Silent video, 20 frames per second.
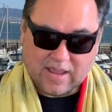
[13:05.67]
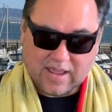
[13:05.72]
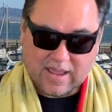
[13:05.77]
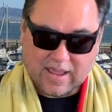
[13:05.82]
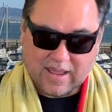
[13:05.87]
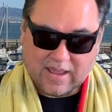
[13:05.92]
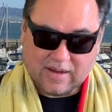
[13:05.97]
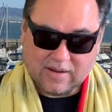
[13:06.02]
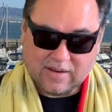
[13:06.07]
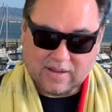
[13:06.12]

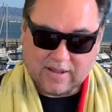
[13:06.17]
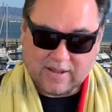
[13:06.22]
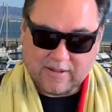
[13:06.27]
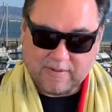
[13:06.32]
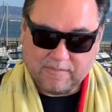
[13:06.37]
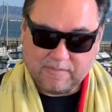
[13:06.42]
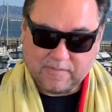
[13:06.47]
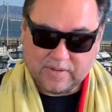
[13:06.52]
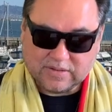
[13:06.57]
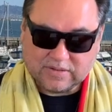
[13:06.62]
And
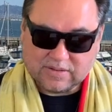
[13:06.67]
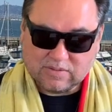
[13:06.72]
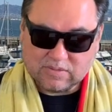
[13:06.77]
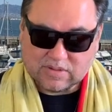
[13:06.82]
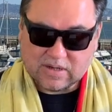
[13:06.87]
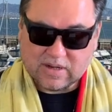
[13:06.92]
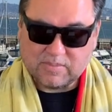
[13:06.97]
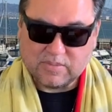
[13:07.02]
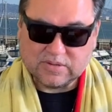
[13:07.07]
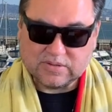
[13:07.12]
um, let's see what
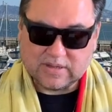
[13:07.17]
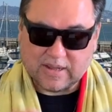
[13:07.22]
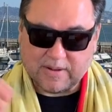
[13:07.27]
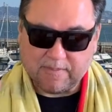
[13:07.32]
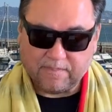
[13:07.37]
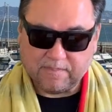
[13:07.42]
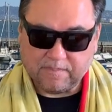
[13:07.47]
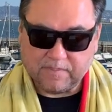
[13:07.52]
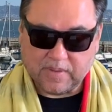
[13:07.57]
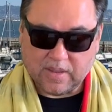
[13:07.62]
the numbers say.
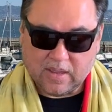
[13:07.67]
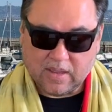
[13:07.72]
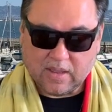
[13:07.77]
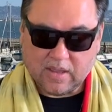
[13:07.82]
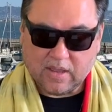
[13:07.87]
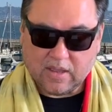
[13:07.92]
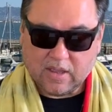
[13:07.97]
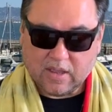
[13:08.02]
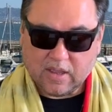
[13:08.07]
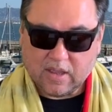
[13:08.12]

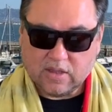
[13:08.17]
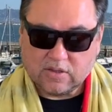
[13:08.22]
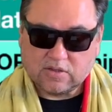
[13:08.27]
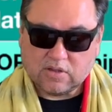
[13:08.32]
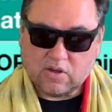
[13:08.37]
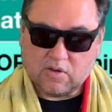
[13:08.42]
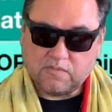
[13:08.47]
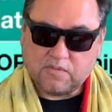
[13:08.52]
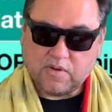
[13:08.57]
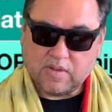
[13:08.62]

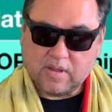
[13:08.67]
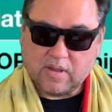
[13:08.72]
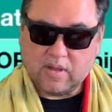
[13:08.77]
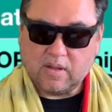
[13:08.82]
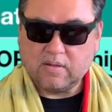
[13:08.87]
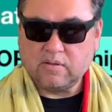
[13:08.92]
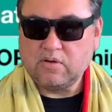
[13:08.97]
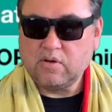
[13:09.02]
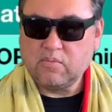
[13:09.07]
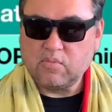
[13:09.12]
So for
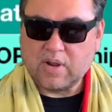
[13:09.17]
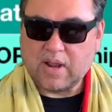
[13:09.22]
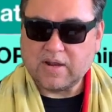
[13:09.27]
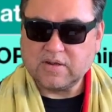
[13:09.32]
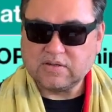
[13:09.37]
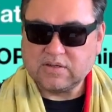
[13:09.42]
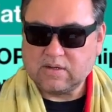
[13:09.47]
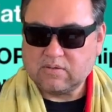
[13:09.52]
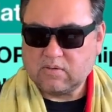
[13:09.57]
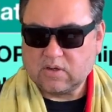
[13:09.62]
the
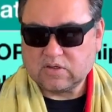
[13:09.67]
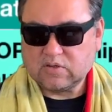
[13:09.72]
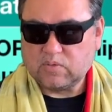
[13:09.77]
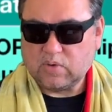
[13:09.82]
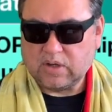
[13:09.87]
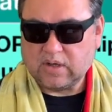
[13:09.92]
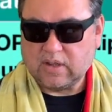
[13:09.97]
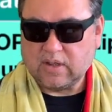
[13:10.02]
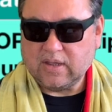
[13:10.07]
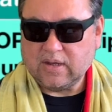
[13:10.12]
numerology, it looks
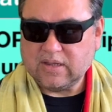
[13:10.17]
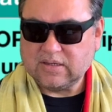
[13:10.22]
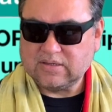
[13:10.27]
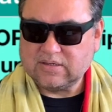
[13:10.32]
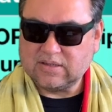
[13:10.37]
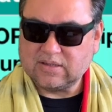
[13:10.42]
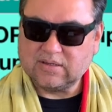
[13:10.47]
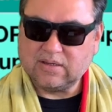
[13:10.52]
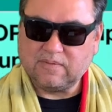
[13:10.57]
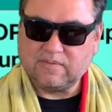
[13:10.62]
pretty good. It's
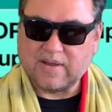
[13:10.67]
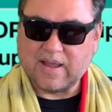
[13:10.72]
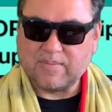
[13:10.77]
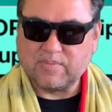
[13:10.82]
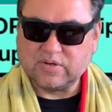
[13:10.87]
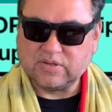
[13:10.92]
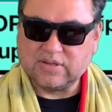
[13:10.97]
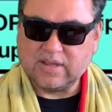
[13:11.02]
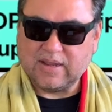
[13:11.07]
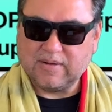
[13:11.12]
sixty-five
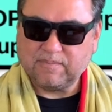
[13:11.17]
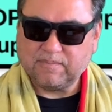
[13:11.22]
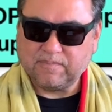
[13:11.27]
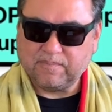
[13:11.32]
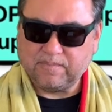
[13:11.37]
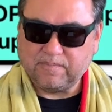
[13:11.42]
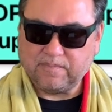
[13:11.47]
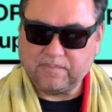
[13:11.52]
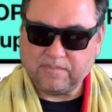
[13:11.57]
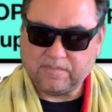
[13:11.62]
percent.
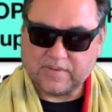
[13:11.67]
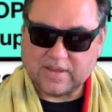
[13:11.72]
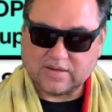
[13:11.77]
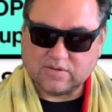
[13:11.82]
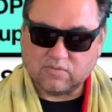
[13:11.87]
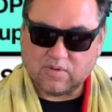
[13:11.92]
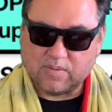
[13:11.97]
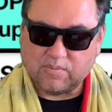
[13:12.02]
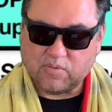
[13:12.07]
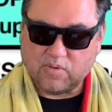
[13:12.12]

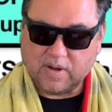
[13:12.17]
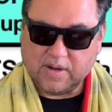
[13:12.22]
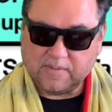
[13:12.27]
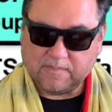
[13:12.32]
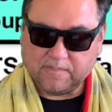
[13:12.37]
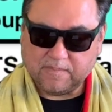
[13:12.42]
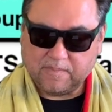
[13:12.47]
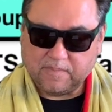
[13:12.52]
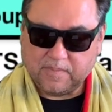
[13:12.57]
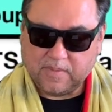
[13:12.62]
That's one point.
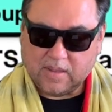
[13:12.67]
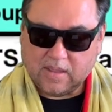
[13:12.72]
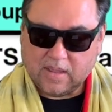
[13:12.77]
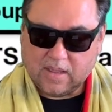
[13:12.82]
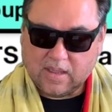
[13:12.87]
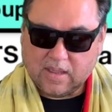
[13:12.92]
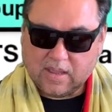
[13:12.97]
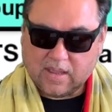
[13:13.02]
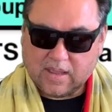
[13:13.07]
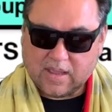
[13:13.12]

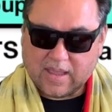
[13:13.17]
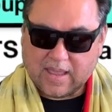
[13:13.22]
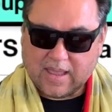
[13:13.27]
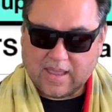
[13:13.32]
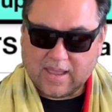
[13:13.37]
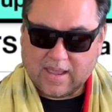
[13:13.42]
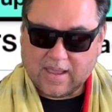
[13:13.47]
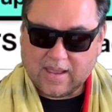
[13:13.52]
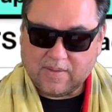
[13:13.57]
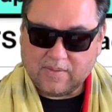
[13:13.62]

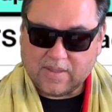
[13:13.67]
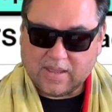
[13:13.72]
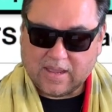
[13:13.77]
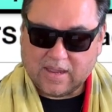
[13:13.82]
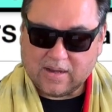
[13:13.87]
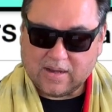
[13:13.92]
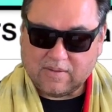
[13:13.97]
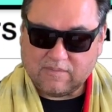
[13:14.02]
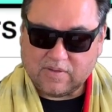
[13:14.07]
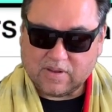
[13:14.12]
And
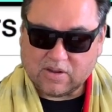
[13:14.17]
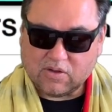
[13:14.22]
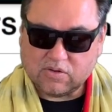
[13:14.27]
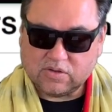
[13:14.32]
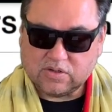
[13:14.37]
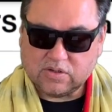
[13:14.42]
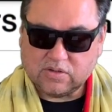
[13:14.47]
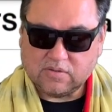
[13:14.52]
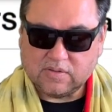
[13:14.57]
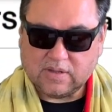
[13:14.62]
then if you go
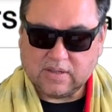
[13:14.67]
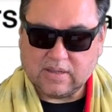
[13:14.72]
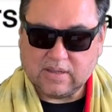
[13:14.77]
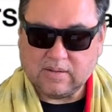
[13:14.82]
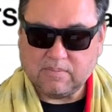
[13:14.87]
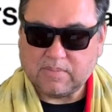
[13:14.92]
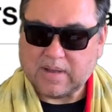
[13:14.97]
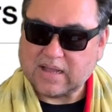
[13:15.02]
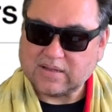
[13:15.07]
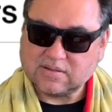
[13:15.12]
to
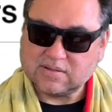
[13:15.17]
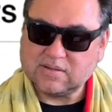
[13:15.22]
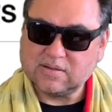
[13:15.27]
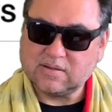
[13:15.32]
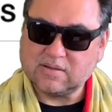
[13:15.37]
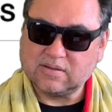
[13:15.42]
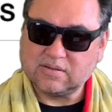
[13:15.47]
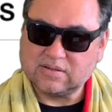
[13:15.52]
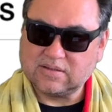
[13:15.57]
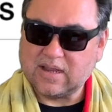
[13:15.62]
the
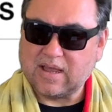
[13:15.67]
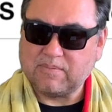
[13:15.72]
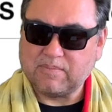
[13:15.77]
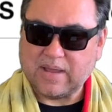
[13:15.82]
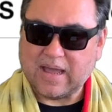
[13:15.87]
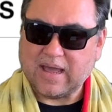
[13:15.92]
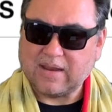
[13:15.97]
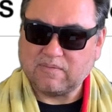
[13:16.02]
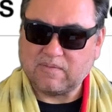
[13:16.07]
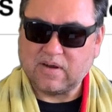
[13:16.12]
BaZi, it's not
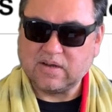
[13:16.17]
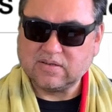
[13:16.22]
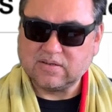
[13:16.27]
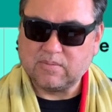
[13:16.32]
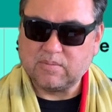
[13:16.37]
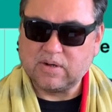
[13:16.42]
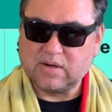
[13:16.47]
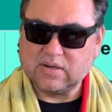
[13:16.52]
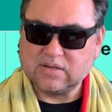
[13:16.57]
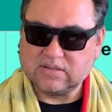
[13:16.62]
bad, very
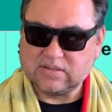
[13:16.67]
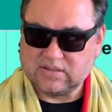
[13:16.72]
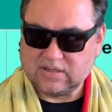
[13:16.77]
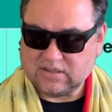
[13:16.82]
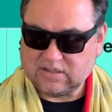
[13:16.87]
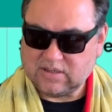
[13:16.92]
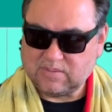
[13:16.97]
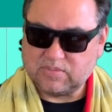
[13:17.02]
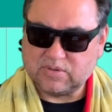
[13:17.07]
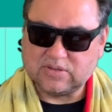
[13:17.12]
similar, it's
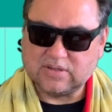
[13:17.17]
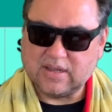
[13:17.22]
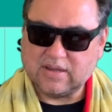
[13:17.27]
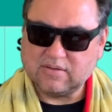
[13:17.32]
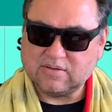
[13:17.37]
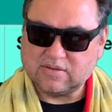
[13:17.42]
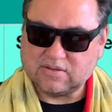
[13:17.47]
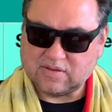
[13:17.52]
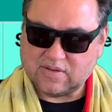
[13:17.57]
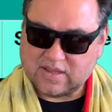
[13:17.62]
sixty percent,
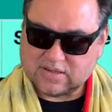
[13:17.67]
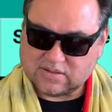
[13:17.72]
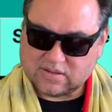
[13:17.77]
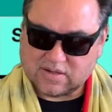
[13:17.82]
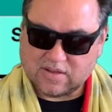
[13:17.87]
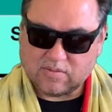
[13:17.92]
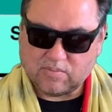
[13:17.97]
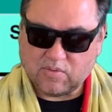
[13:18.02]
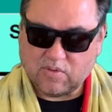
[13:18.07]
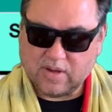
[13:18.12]
so that's
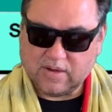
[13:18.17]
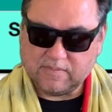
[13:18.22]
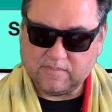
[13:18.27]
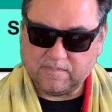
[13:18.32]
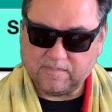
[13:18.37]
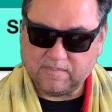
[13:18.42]
another point.